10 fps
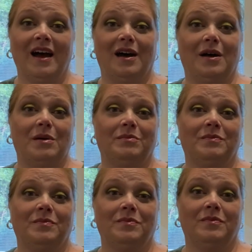
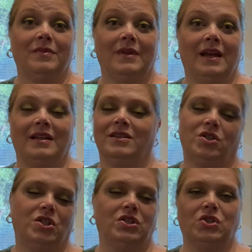and
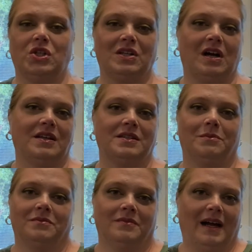she's just awesome.